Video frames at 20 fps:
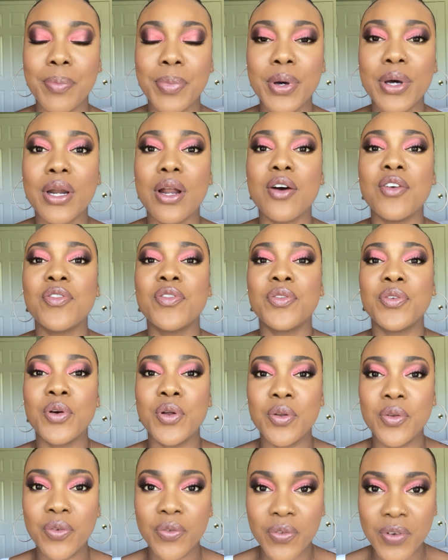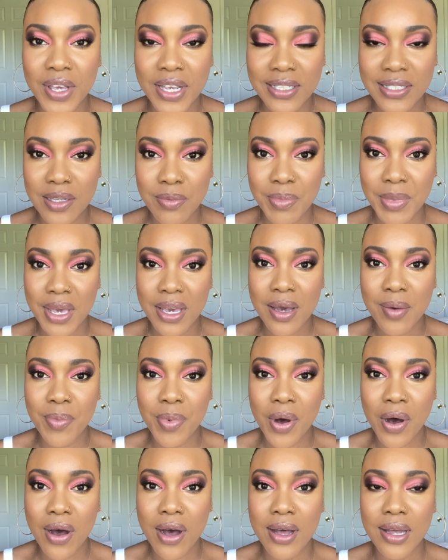put a full face of makeup
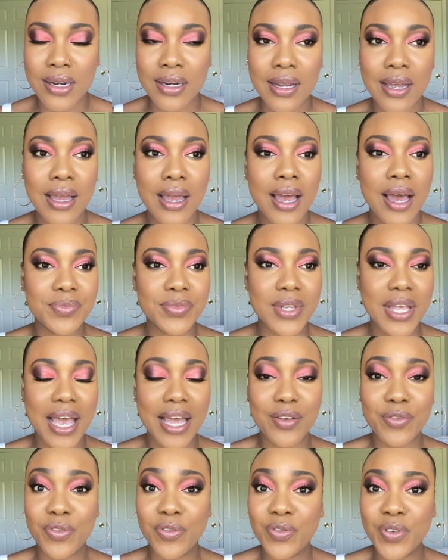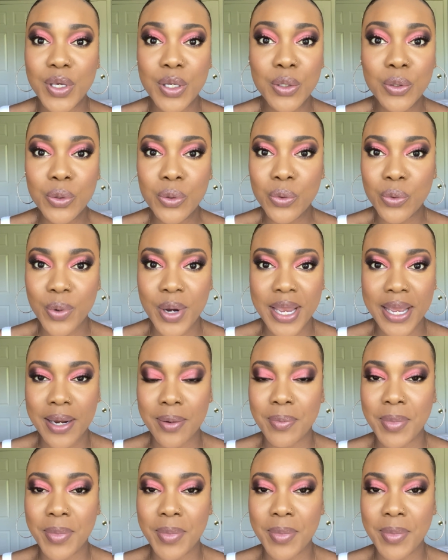on and feel great.